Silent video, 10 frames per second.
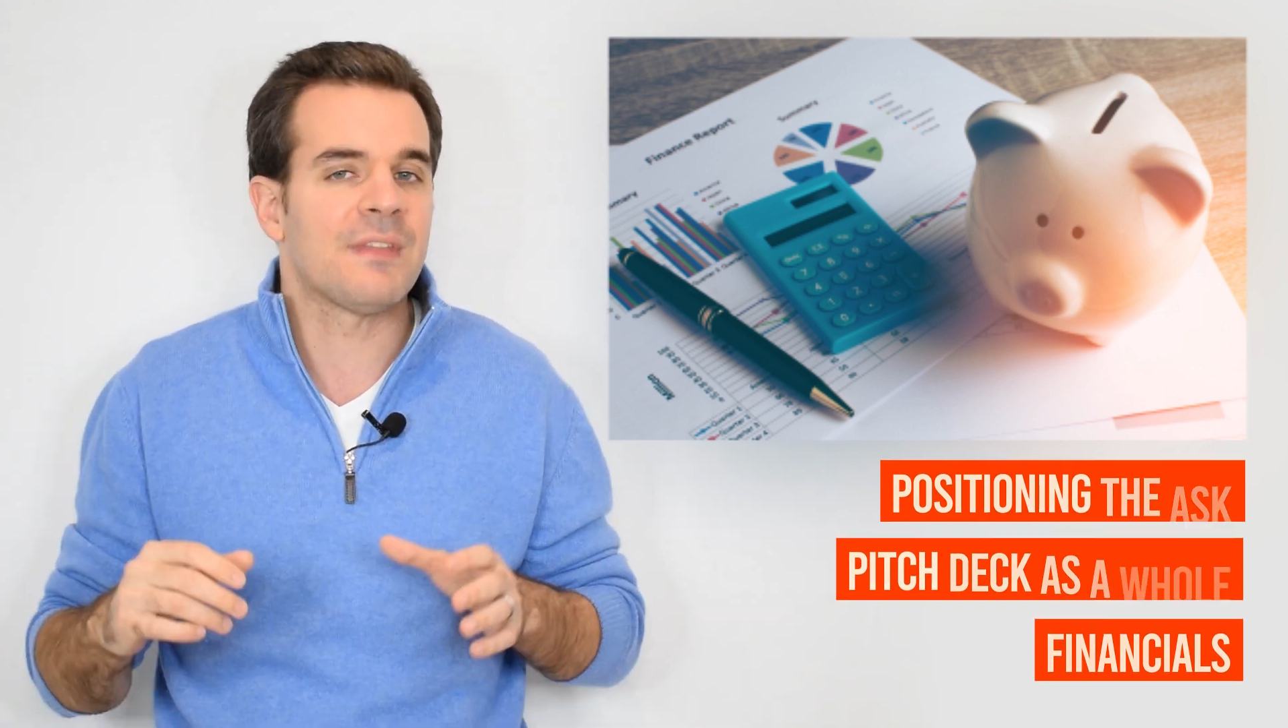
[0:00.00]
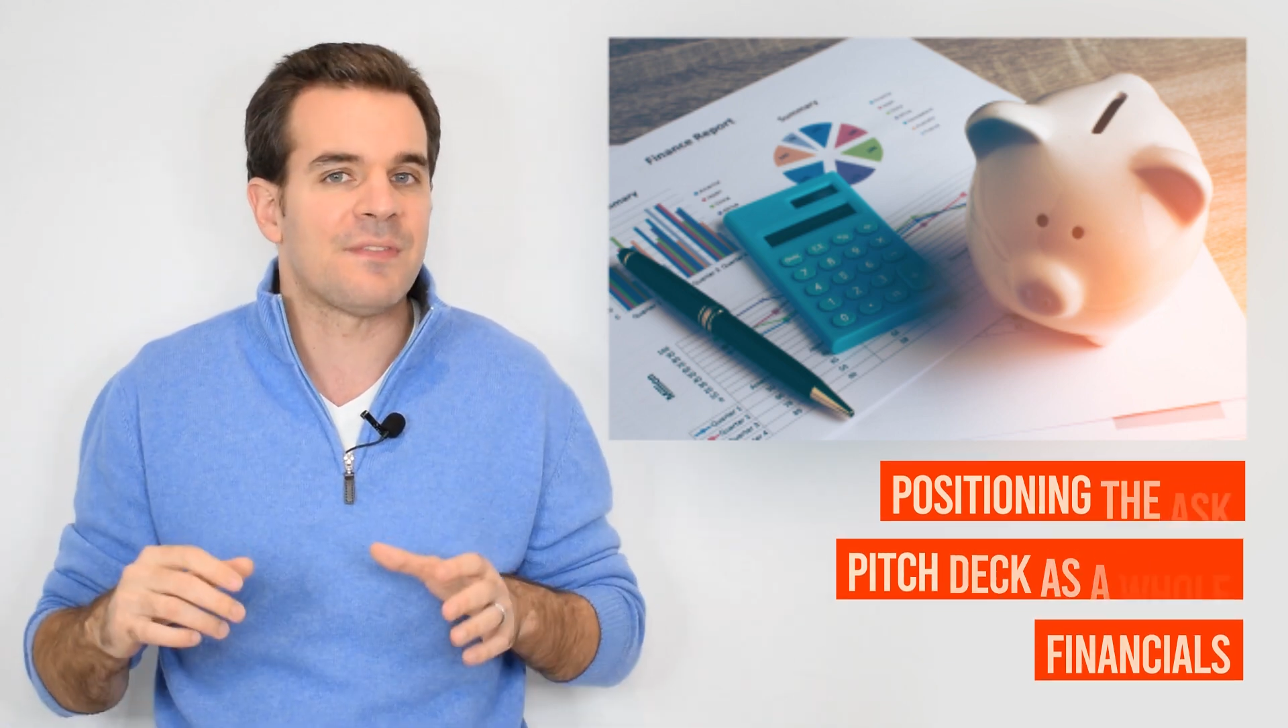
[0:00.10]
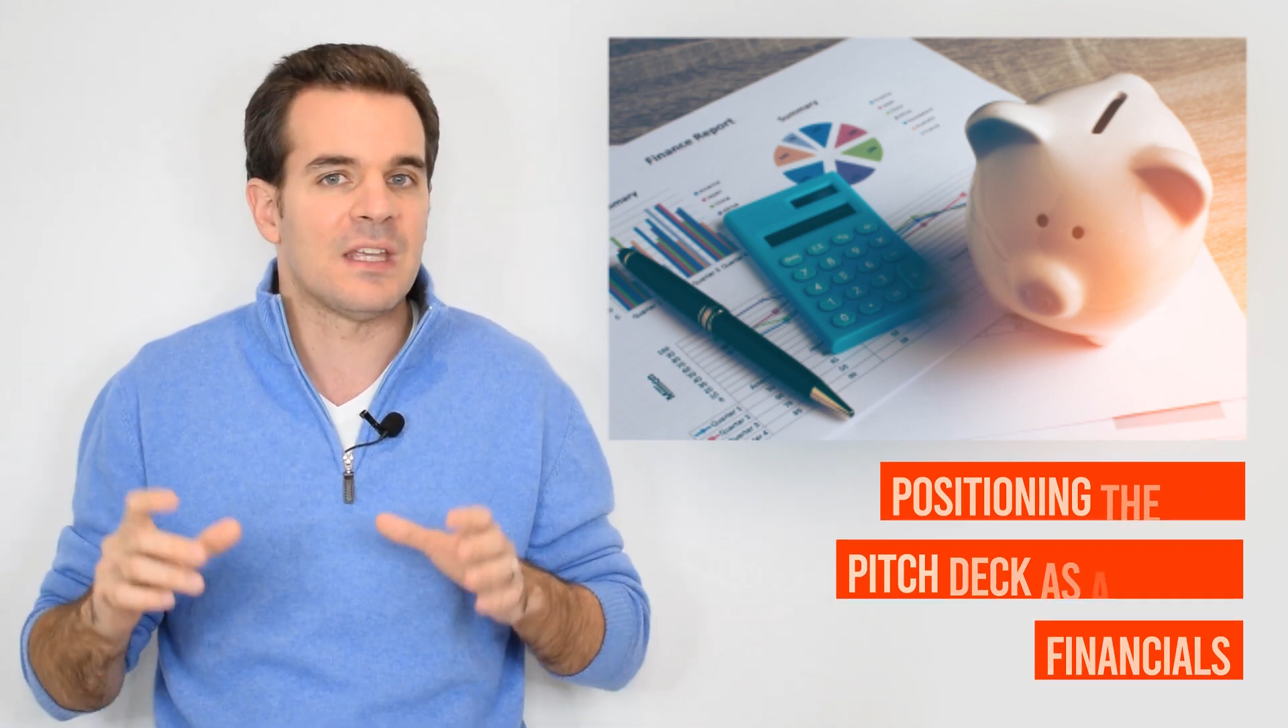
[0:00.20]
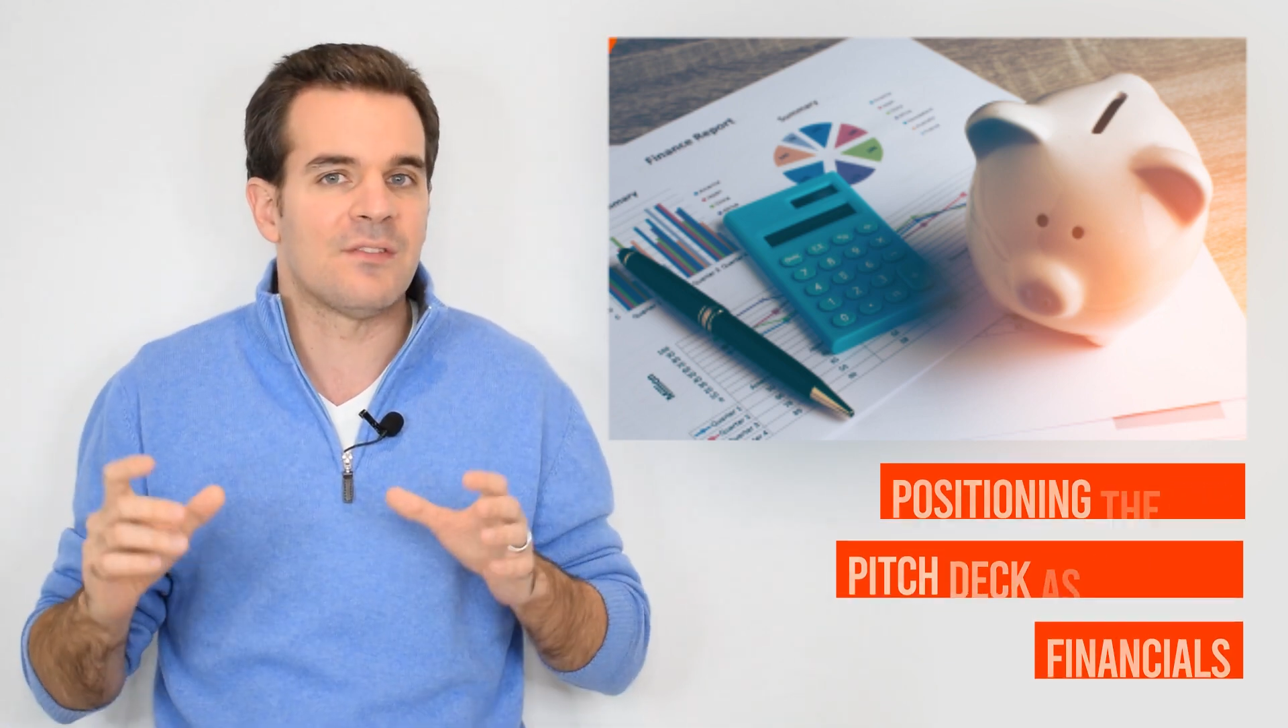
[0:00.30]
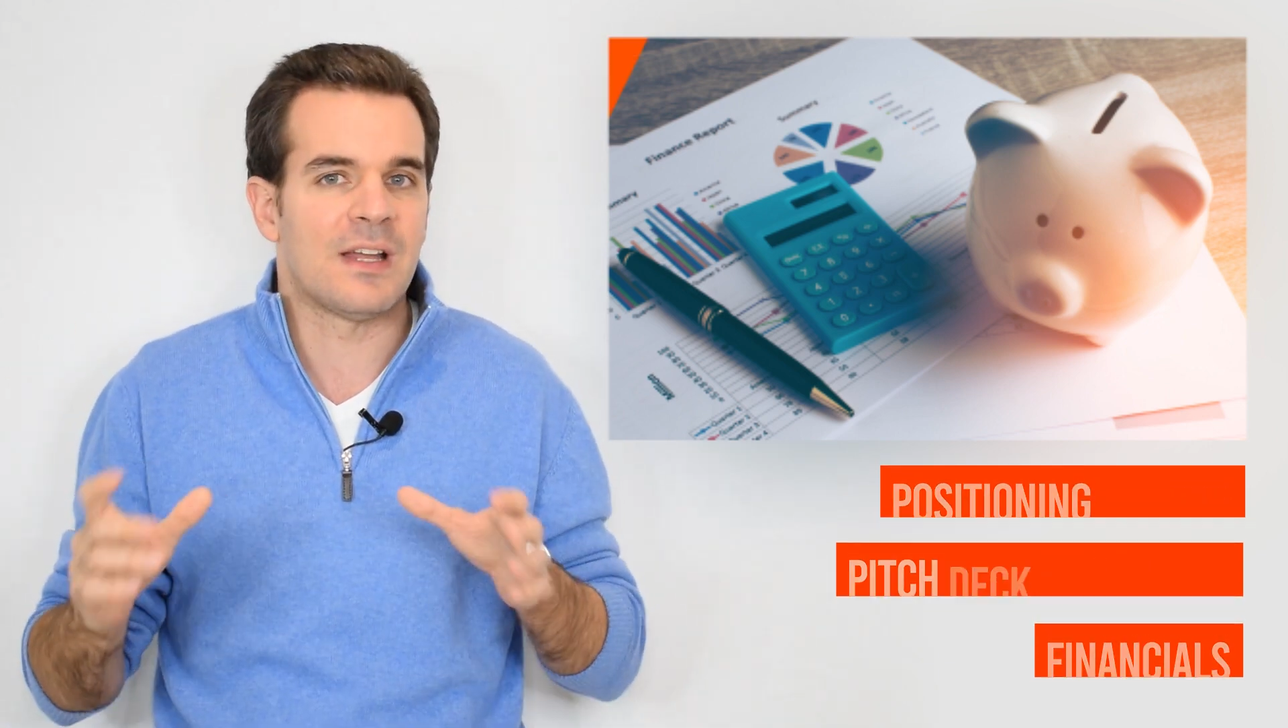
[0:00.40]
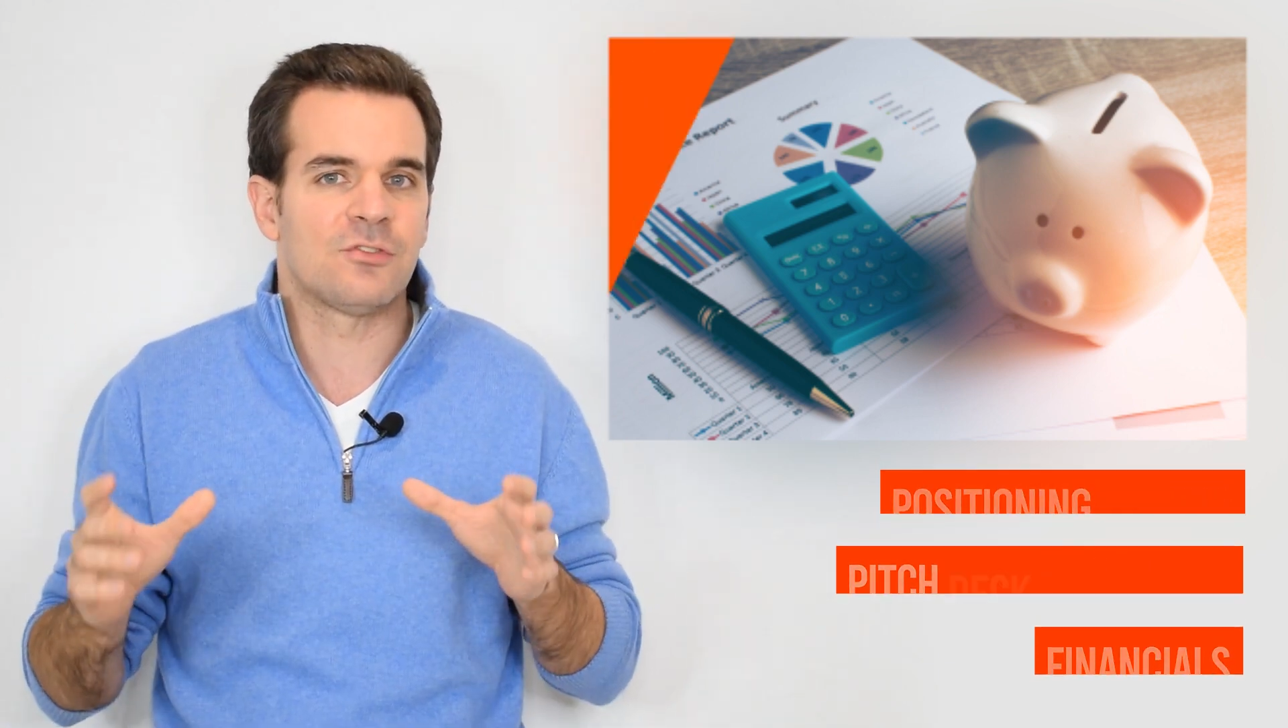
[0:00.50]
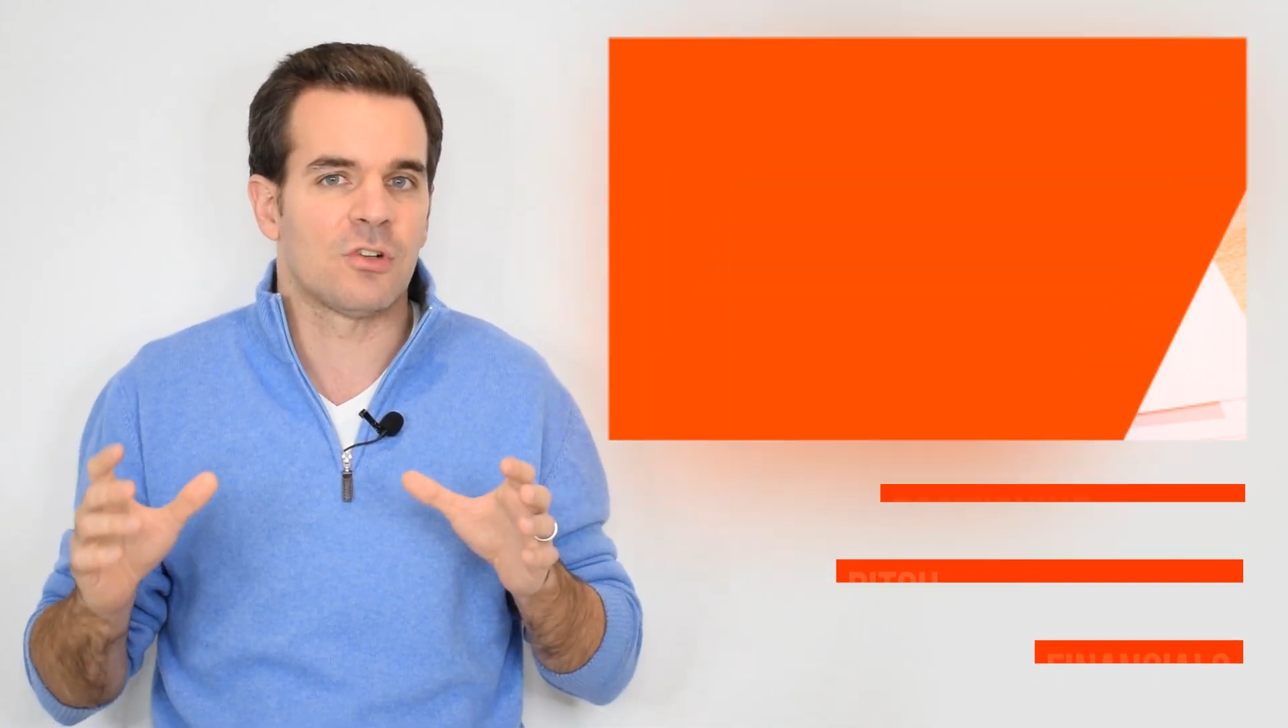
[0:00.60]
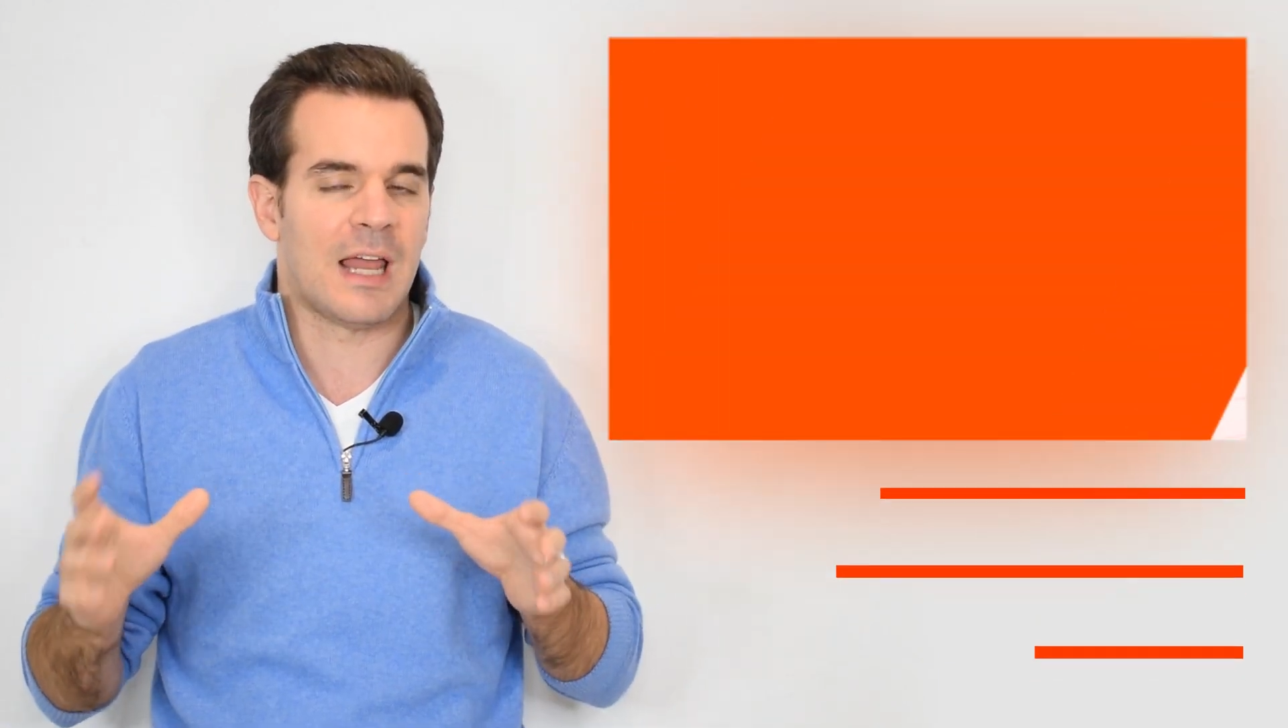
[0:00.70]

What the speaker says: that the investor